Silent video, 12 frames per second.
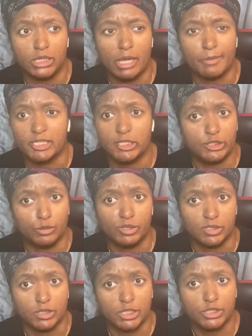and my teacher
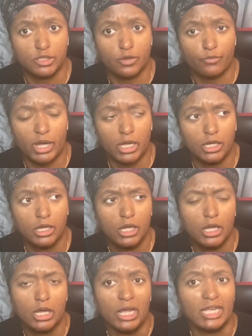wasn't teaching it right,
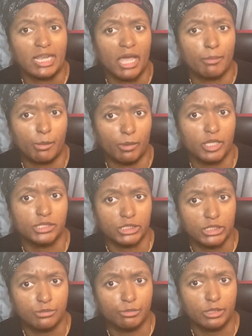and I had my mother
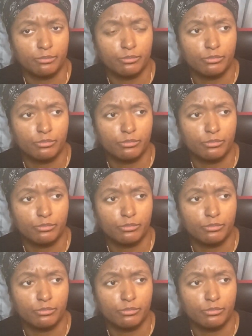teach me,